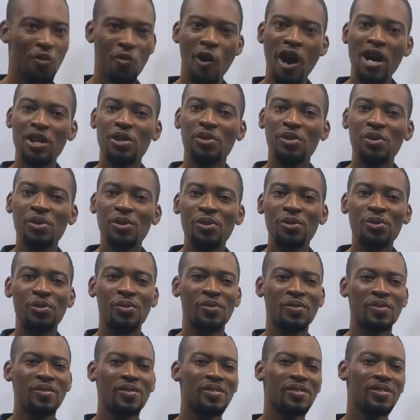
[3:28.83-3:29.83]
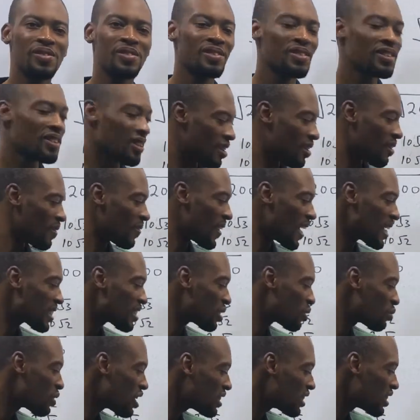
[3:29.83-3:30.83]
What do you do? That
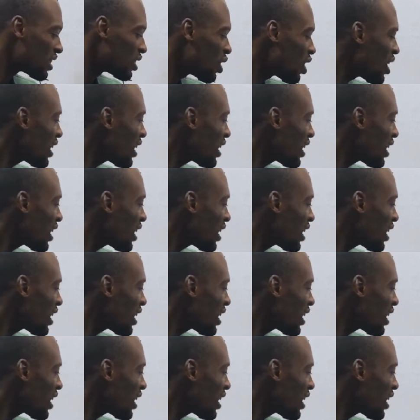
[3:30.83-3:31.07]
is where the